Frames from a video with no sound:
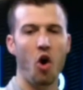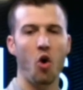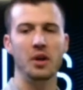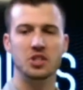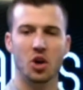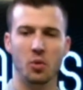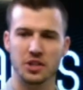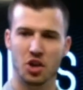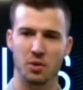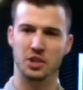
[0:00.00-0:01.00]
Always,
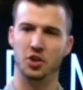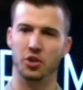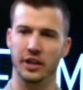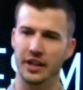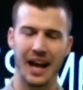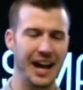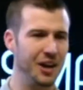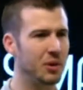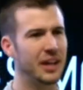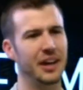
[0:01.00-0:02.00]
always, always agree.
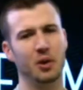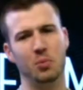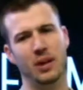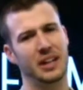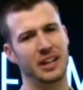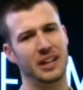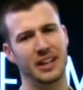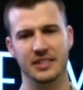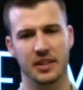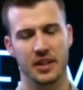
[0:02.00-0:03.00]
I don't care what it
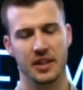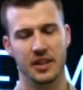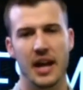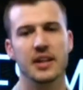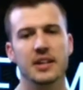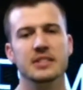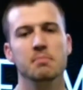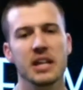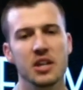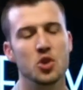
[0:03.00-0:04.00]
is. It
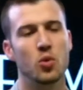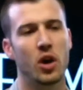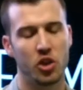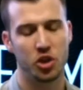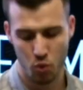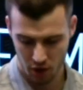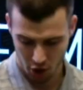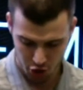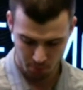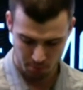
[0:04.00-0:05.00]
doesn't mean you you
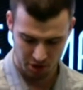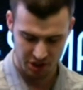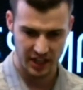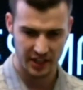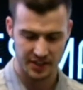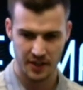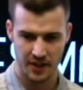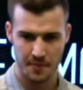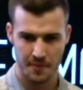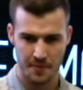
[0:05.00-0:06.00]
100%. It
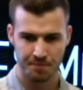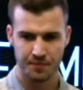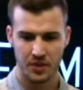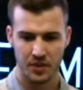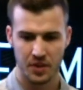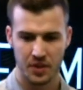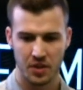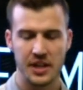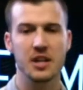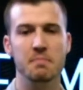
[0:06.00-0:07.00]

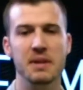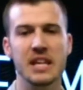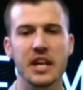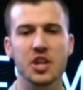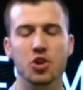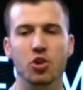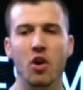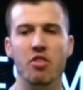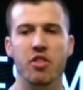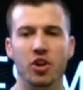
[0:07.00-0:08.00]
doesn't mean that
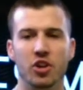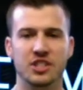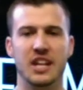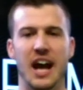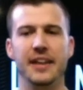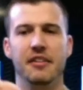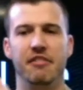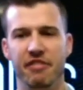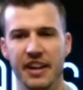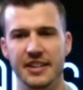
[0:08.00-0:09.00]
you're on their side of
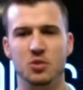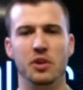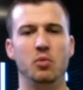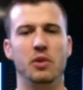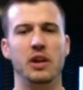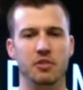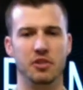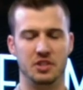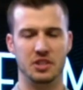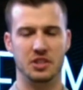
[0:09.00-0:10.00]
the fence with whatever
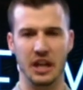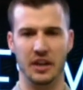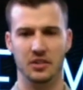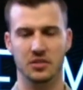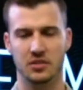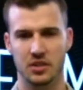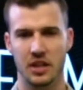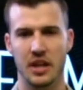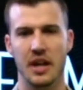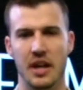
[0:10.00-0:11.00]
they're saying.
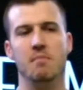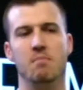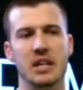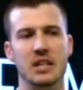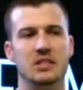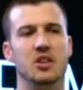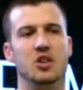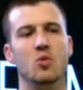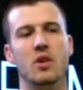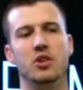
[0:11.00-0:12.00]
It means
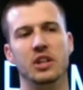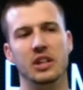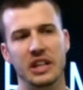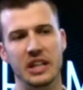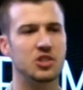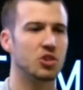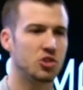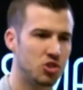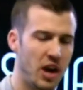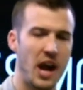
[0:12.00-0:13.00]
that you under at least
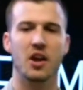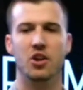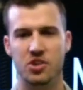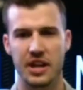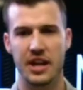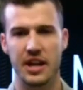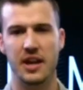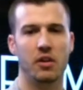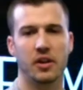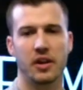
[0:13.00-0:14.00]
are trying to understand
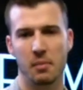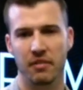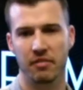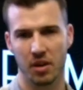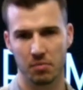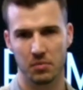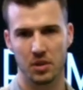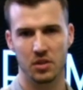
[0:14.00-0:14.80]
where they're coming from.